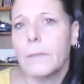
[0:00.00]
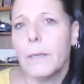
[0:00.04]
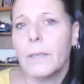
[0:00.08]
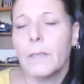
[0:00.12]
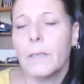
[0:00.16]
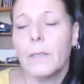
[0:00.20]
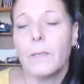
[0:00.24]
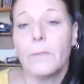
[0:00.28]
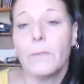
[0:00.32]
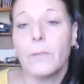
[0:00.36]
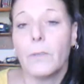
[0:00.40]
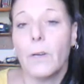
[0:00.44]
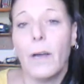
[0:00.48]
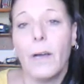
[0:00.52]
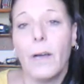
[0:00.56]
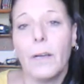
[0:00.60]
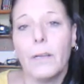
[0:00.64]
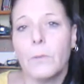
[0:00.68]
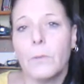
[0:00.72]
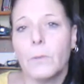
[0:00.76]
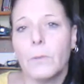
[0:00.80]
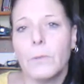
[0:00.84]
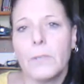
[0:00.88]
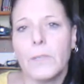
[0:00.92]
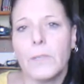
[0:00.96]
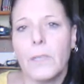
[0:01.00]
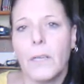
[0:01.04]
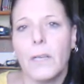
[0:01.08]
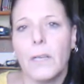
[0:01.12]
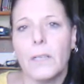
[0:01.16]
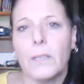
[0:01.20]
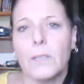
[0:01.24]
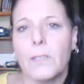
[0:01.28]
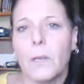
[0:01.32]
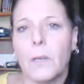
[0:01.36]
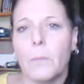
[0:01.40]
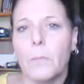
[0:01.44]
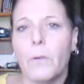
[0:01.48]
I don't even know how you would say
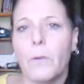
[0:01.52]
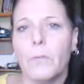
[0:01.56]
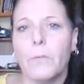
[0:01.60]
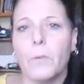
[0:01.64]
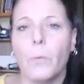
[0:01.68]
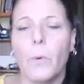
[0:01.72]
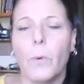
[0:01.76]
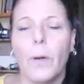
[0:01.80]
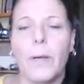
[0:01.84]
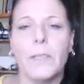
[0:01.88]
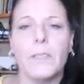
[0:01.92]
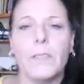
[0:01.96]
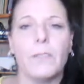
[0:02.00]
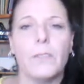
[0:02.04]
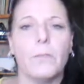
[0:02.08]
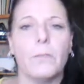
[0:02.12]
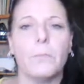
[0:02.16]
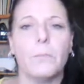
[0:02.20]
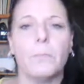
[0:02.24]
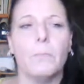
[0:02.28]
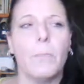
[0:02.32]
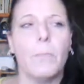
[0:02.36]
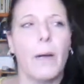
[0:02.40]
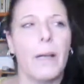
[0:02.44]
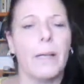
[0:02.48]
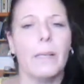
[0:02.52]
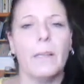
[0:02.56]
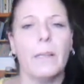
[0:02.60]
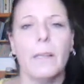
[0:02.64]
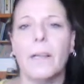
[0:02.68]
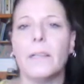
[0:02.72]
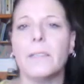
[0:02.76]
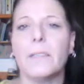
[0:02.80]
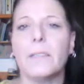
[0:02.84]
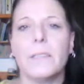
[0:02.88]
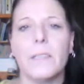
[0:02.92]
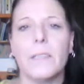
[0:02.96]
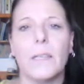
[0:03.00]
it, some of the ways of my
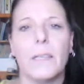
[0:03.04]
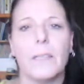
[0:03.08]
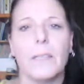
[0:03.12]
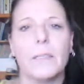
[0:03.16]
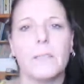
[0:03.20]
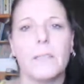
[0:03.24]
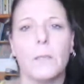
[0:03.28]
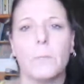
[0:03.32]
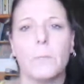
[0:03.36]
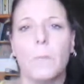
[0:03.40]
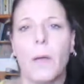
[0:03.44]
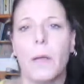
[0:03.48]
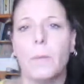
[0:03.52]
cleansings and